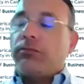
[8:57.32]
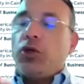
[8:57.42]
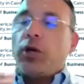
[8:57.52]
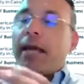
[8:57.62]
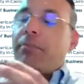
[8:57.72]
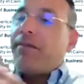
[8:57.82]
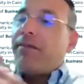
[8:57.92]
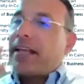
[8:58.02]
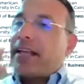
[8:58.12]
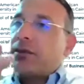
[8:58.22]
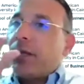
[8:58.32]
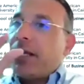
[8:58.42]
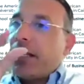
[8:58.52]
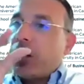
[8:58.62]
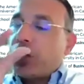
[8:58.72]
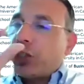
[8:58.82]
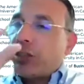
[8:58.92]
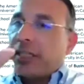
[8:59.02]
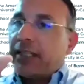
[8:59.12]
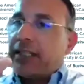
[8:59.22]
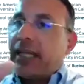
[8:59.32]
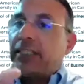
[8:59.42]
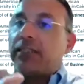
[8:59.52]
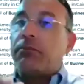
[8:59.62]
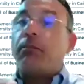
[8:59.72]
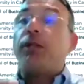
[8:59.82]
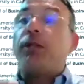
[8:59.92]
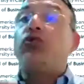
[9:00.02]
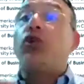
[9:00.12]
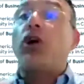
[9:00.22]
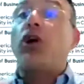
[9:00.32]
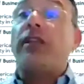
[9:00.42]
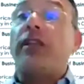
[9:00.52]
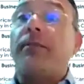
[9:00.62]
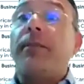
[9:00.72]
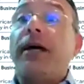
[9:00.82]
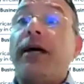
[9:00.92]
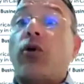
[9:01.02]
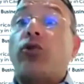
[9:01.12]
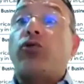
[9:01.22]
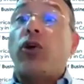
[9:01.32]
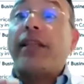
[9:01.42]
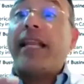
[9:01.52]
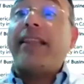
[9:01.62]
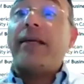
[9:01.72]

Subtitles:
you can be flexible in adjusting the dates, but do not let them